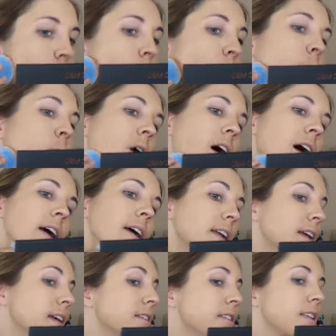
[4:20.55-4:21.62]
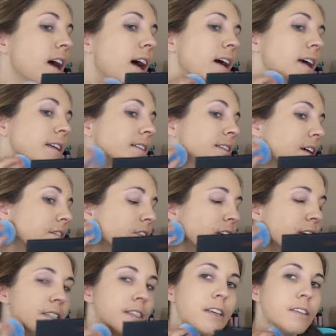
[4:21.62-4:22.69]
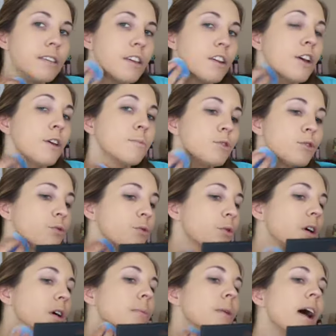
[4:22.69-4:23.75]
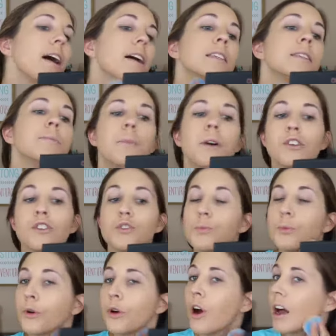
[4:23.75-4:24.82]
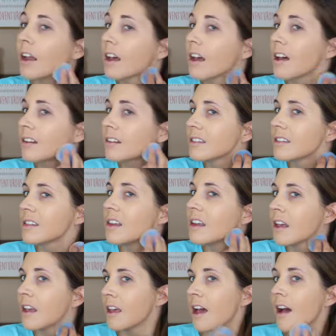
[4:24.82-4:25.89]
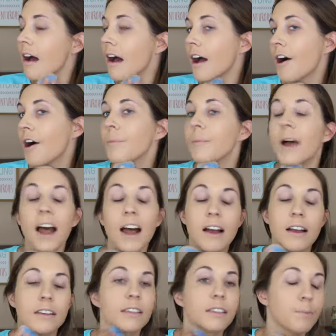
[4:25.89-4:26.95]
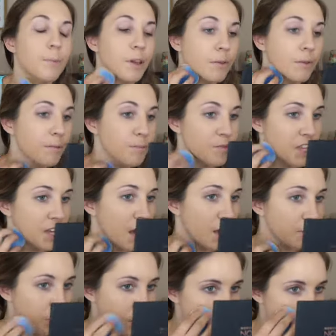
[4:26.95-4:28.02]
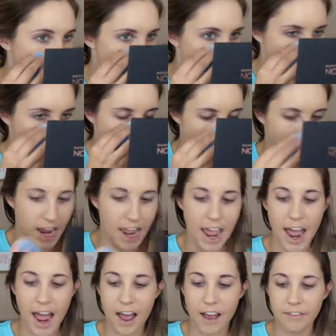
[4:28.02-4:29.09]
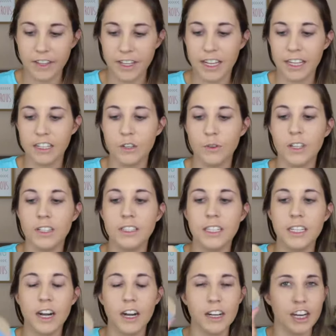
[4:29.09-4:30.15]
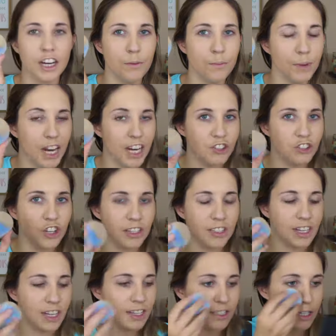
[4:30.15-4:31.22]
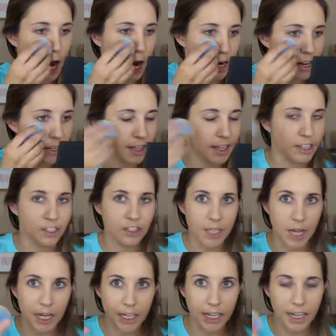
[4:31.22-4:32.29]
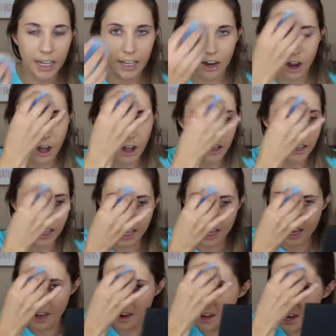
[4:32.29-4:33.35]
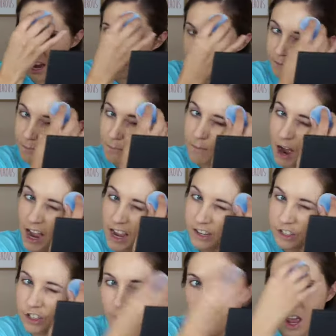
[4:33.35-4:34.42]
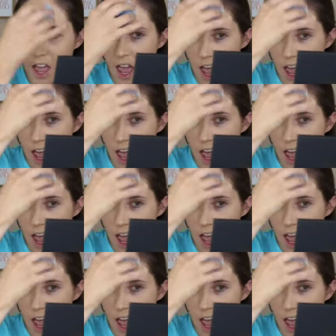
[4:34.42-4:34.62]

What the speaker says: One is that it definitely doesn't absorb as much product as some of the other sponges that I have. Like, you can see it on here, but it's not like sucking it all in as much.